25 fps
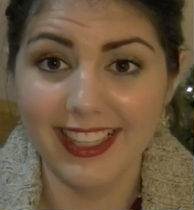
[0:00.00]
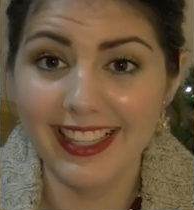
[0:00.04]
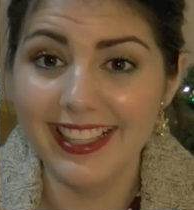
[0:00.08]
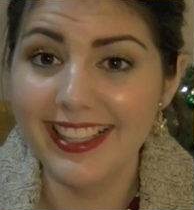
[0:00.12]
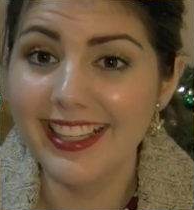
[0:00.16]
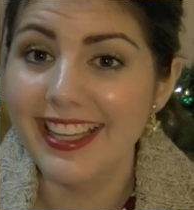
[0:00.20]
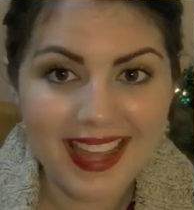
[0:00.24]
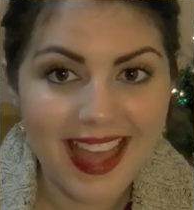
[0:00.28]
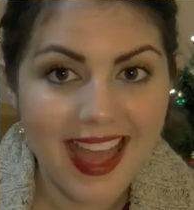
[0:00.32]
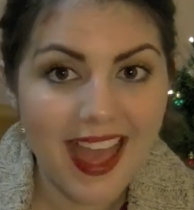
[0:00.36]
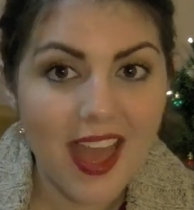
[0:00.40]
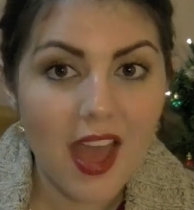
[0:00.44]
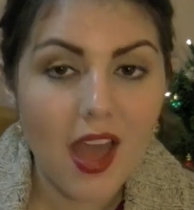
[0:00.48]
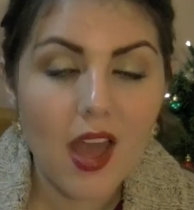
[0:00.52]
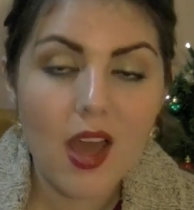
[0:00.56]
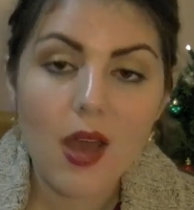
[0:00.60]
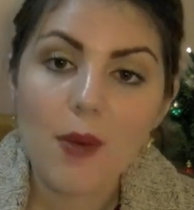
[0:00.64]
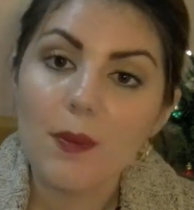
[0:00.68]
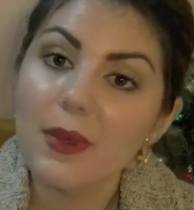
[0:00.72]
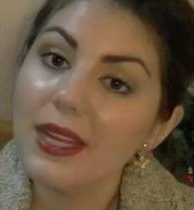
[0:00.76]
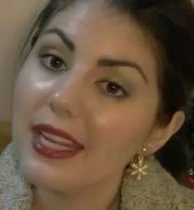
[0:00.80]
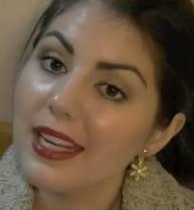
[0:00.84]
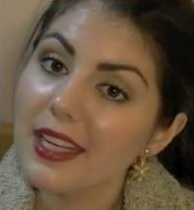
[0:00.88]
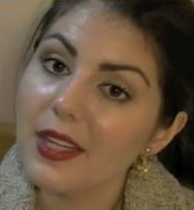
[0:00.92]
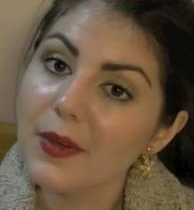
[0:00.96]

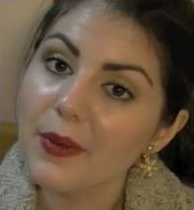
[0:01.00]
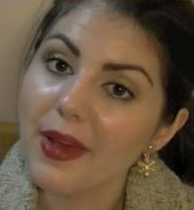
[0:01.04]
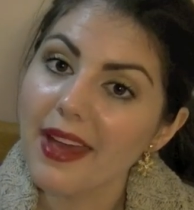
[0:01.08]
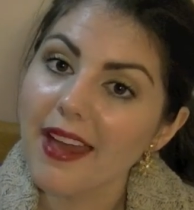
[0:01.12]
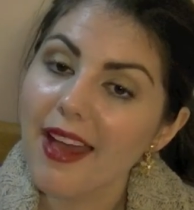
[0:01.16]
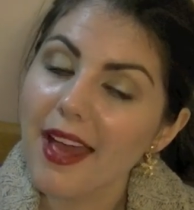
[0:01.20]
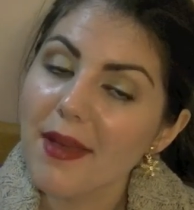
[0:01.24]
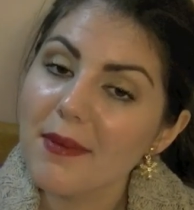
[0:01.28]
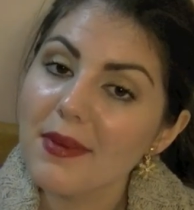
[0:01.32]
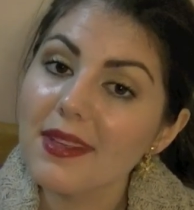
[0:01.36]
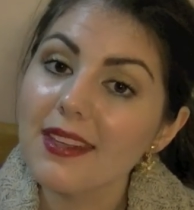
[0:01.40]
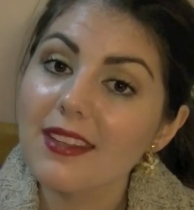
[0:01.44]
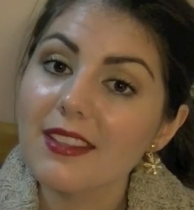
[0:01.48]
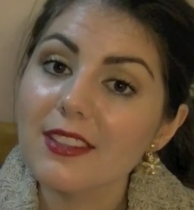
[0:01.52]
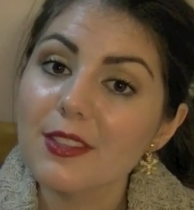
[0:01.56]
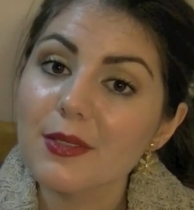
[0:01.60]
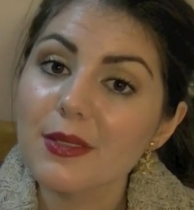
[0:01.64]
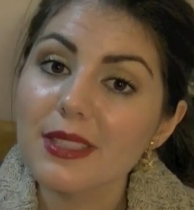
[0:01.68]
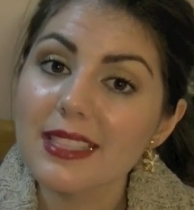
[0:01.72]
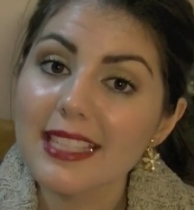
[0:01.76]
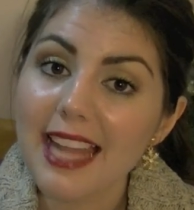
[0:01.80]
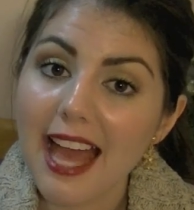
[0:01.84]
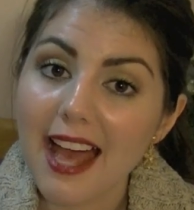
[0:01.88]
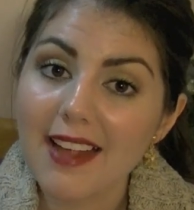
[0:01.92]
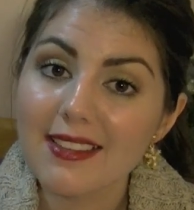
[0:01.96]
But anyway, I'm here
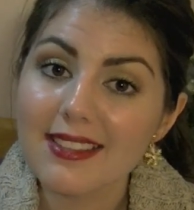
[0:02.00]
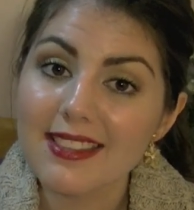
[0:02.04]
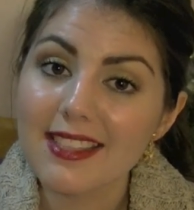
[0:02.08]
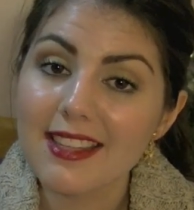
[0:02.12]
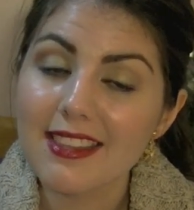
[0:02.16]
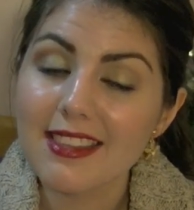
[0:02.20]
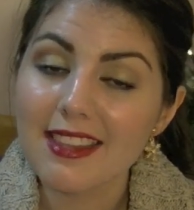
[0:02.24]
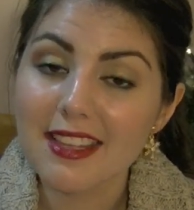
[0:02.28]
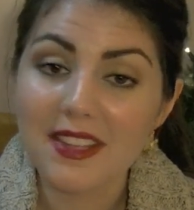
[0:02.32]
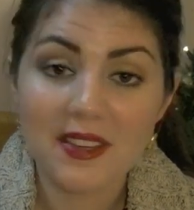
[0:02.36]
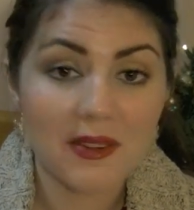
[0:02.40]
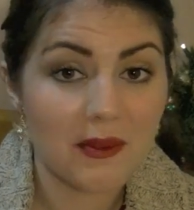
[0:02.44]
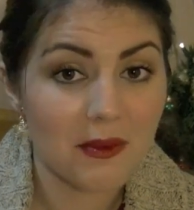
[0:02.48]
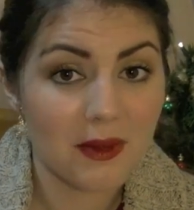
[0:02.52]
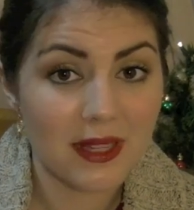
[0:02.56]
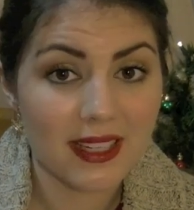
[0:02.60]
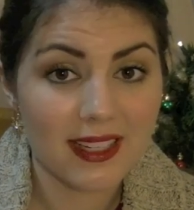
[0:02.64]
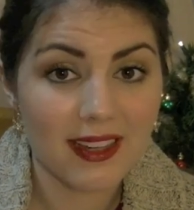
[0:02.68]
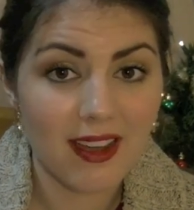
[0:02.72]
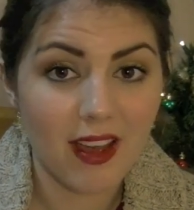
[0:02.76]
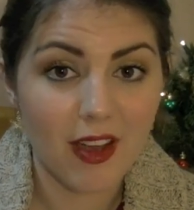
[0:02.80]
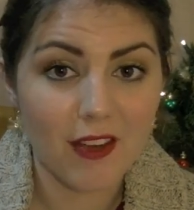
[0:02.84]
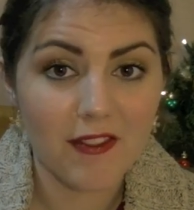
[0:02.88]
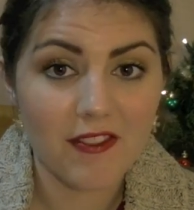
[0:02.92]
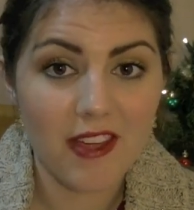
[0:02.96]
to announce the
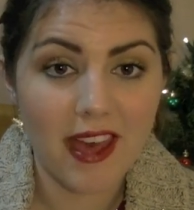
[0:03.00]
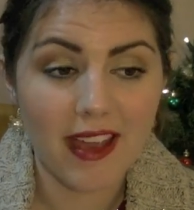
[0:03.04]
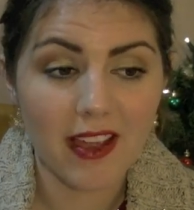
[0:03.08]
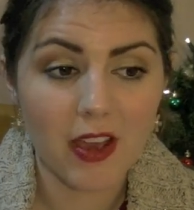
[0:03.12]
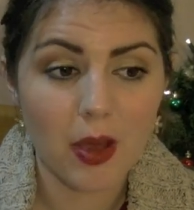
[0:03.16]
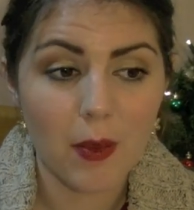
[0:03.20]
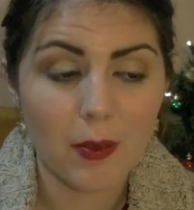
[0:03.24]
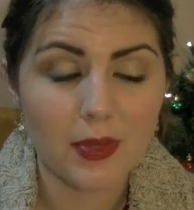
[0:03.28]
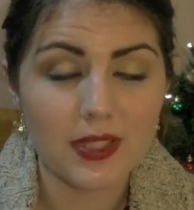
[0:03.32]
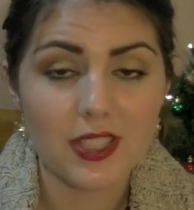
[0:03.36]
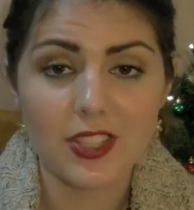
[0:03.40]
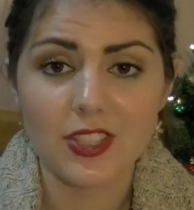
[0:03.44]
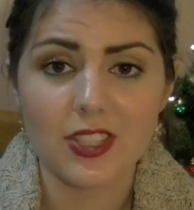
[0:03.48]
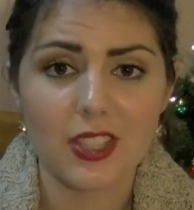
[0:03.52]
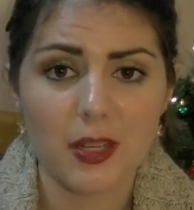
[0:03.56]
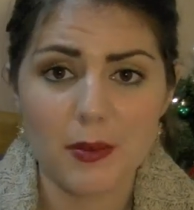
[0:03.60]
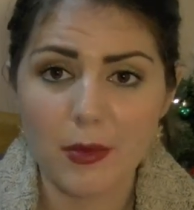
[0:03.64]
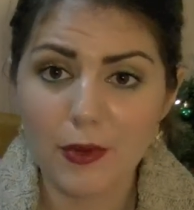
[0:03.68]
winner of that competition.